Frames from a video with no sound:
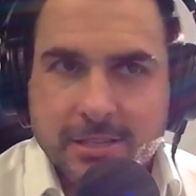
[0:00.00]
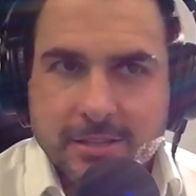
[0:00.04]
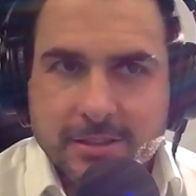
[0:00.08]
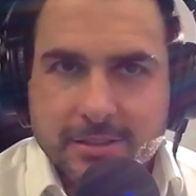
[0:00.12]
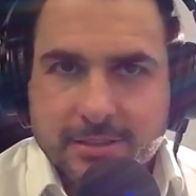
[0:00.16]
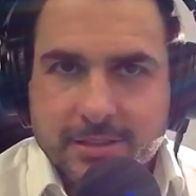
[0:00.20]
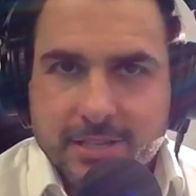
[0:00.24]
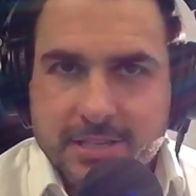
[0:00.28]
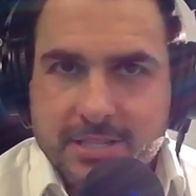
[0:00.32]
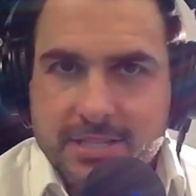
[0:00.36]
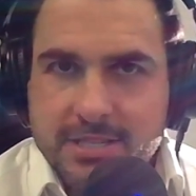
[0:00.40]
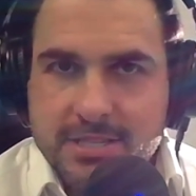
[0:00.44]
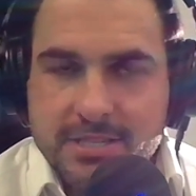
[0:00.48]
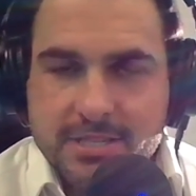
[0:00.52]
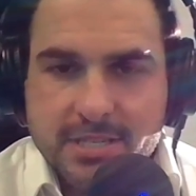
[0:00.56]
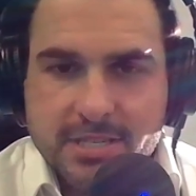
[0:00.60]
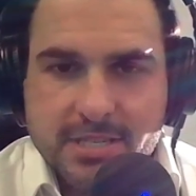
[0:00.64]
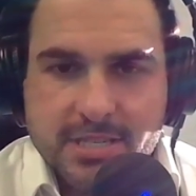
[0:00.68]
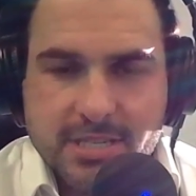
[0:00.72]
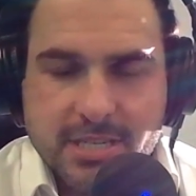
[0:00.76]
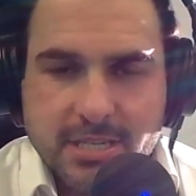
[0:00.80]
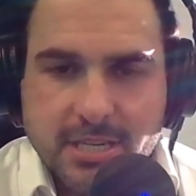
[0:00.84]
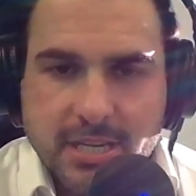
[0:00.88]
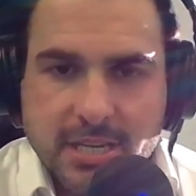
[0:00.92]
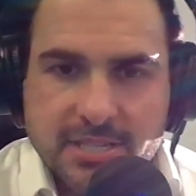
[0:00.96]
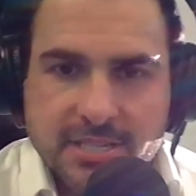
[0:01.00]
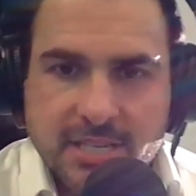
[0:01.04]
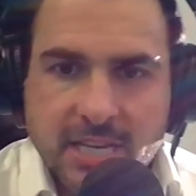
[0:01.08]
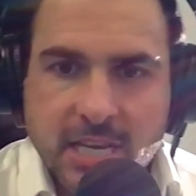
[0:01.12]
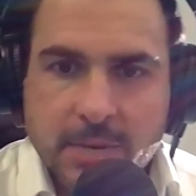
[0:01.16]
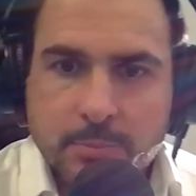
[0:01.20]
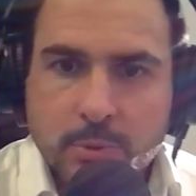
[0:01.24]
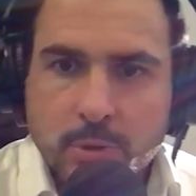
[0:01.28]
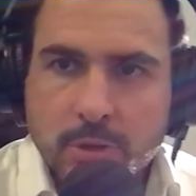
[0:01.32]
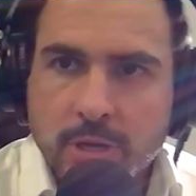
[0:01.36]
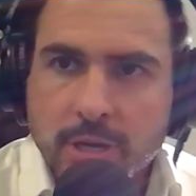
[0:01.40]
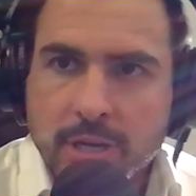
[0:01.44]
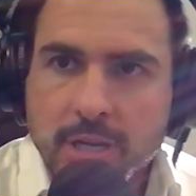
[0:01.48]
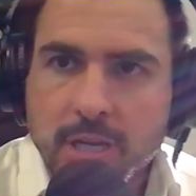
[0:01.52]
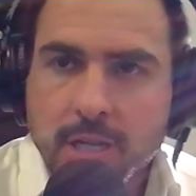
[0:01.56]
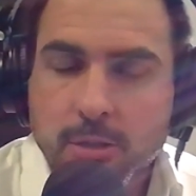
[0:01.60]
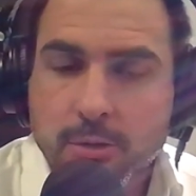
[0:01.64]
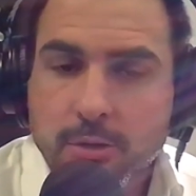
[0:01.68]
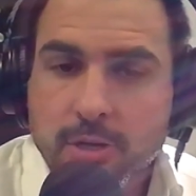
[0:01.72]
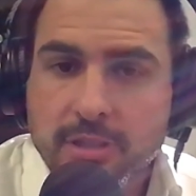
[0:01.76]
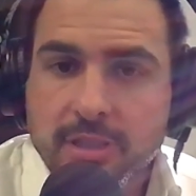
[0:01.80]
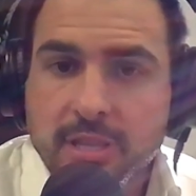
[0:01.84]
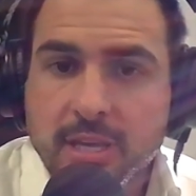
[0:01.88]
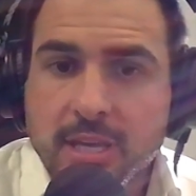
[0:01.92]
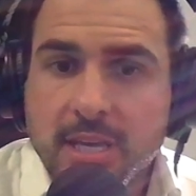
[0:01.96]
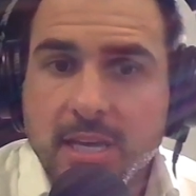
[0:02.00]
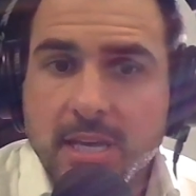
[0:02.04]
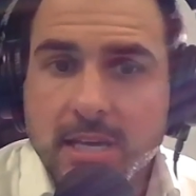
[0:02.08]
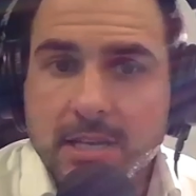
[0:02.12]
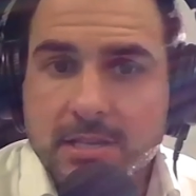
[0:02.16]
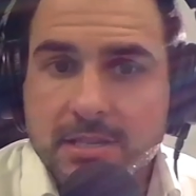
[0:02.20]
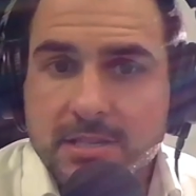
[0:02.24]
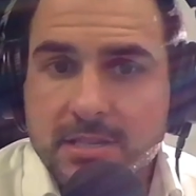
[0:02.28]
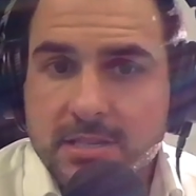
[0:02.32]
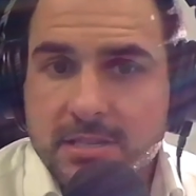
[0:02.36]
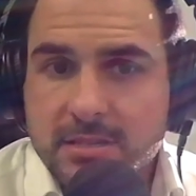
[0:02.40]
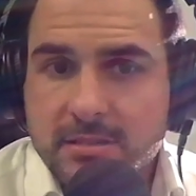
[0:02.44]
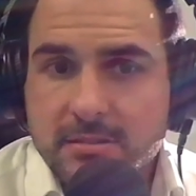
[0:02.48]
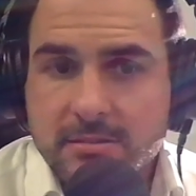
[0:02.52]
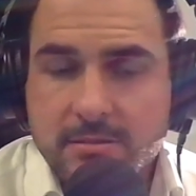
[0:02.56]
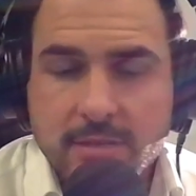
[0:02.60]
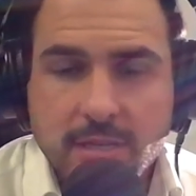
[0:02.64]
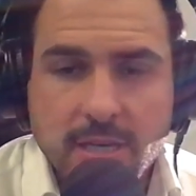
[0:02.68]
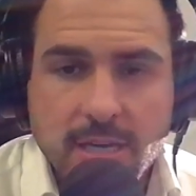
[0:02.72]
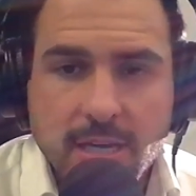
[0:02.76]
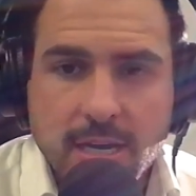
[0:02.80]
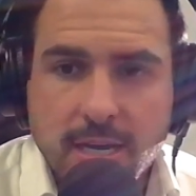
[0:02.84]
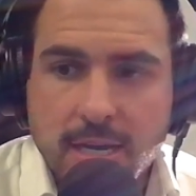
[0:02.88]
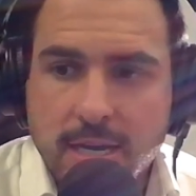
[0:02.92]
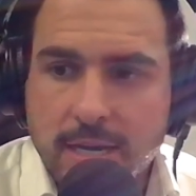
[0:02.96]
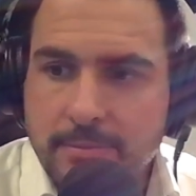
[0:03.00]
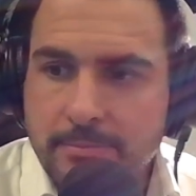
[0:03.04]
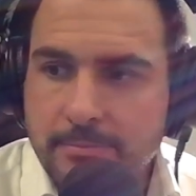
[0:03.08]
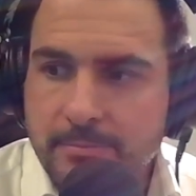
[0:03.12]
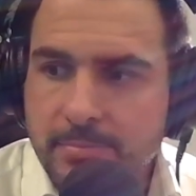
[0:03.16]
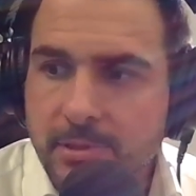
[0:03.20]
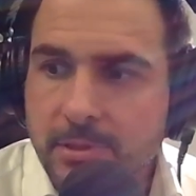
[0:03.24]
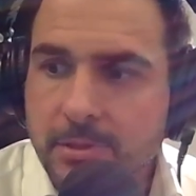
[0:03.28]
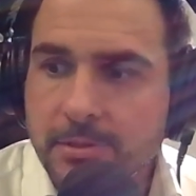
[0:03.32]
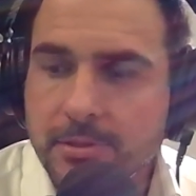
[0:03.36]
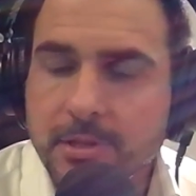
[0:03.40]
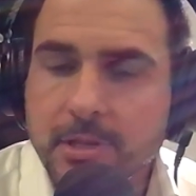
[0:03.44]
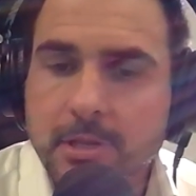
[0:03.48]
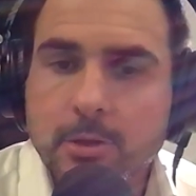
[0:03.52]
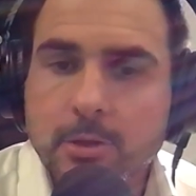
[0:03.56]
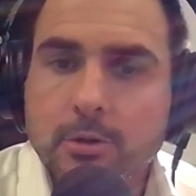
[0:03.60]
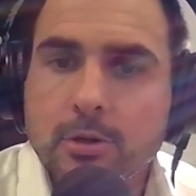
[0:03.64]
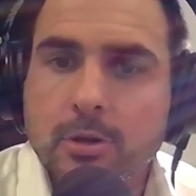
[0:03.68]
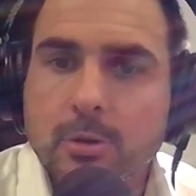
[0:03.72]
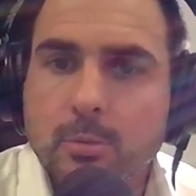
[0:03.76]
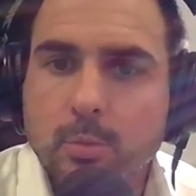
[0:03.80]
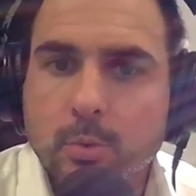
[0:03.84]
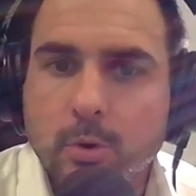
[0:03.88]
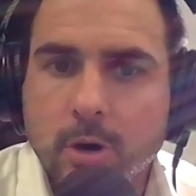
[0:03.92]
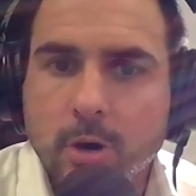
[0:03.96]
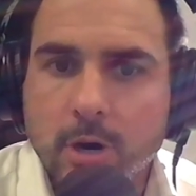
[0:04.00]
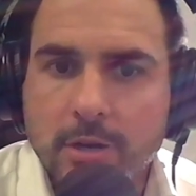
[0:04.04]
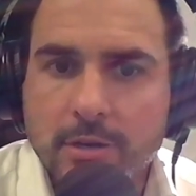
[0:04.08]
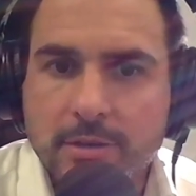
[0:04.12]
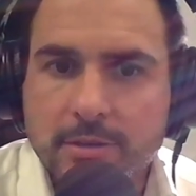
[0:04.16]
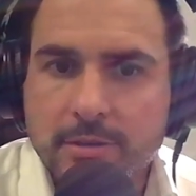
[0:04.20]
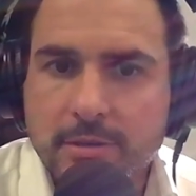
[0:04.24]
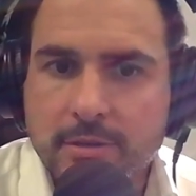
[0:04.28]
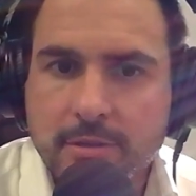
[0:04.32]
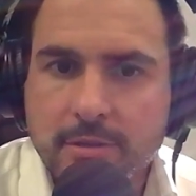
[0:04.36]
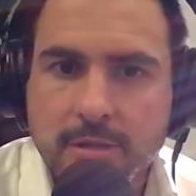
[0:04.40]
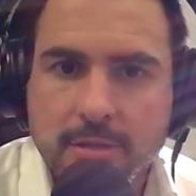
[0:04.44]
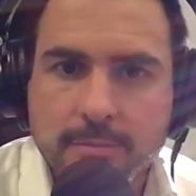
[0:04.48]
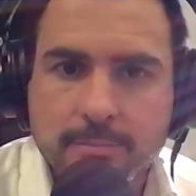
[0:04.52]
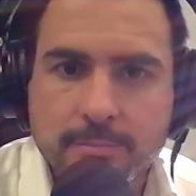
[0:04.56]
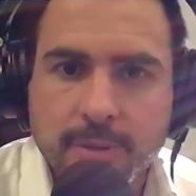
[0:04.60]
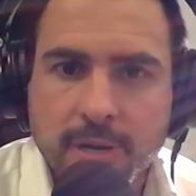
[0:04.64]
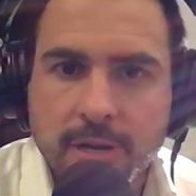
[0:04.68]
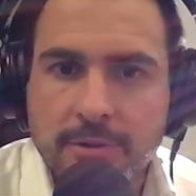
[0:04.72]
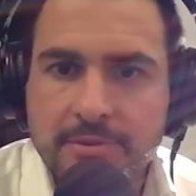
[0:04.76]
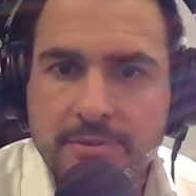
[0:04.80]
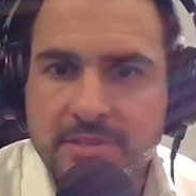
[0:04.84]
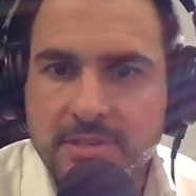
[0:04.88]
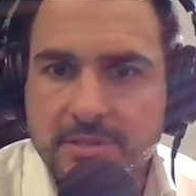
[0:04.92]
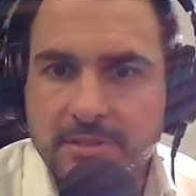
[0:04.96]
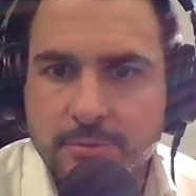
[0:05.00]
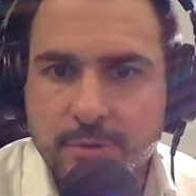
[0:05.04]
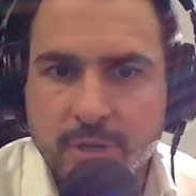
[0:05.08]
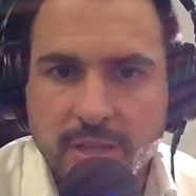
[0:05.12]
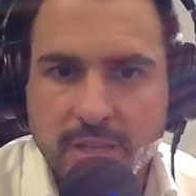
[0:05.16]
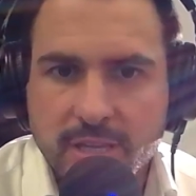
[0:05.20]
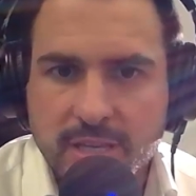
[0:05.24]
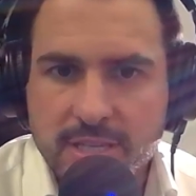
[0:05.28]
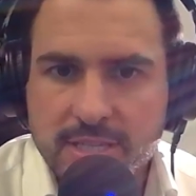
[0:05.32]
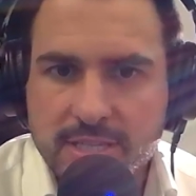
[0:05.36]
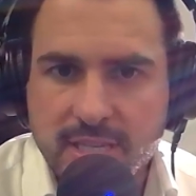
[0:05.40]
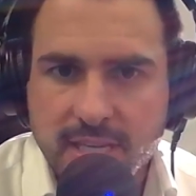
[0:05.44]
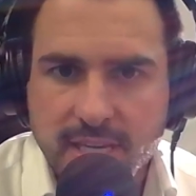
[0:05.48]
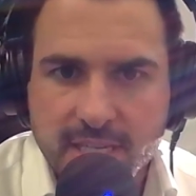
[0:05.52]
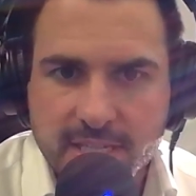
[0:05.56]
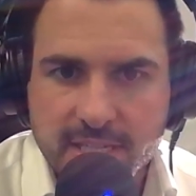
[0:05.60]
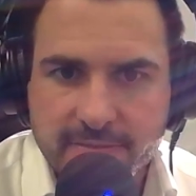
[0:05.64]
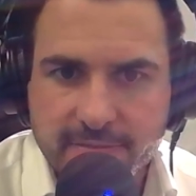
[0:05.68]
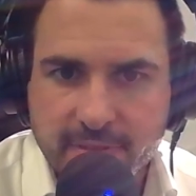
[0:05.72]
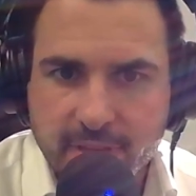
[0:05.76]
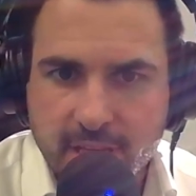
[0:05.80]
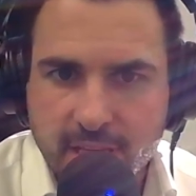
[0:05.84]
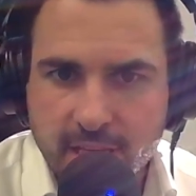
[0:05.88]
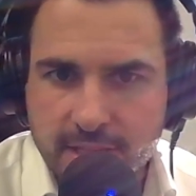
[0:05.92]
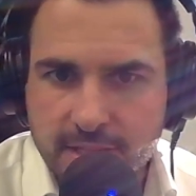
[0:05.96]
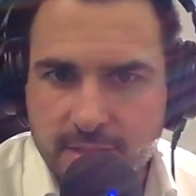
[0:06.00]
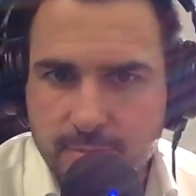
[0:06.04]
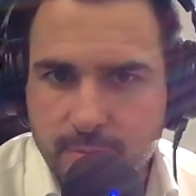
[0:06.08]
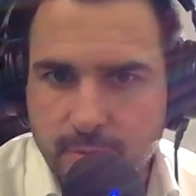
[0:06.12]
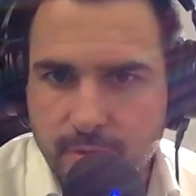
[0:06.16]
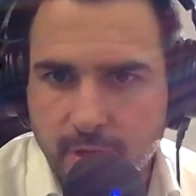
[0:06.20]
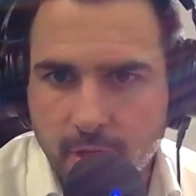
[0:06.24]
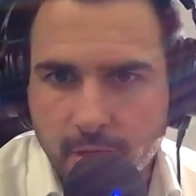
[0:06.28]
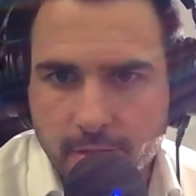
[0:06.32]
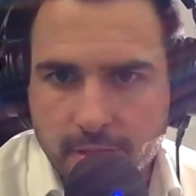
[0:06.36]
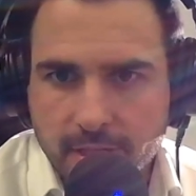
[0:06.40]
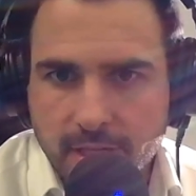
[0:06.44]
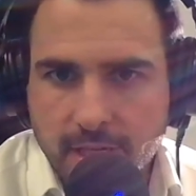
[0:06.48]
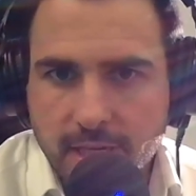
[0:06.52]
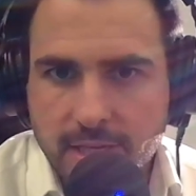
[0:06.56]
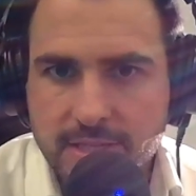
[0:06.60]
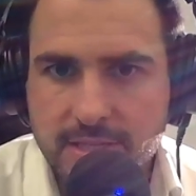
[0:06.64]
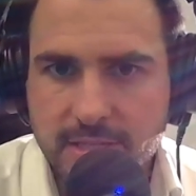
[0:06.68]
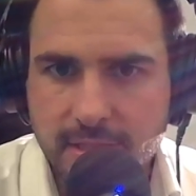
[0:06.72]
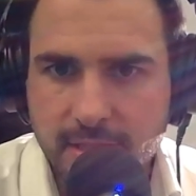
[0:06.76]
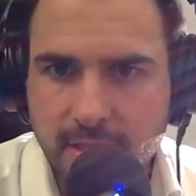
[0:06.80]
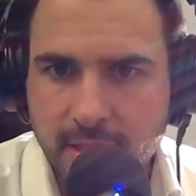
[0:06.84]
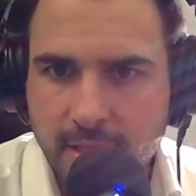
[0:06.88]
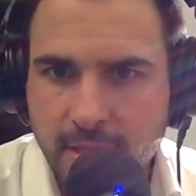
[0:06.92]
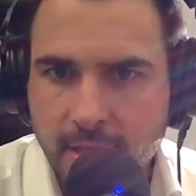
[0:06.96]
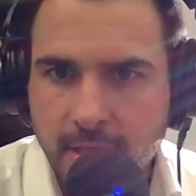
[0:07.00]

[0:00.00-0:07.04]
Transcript: this is just an example. Like, you look at the kids, you look at what parents are doing these days for kids with holidays.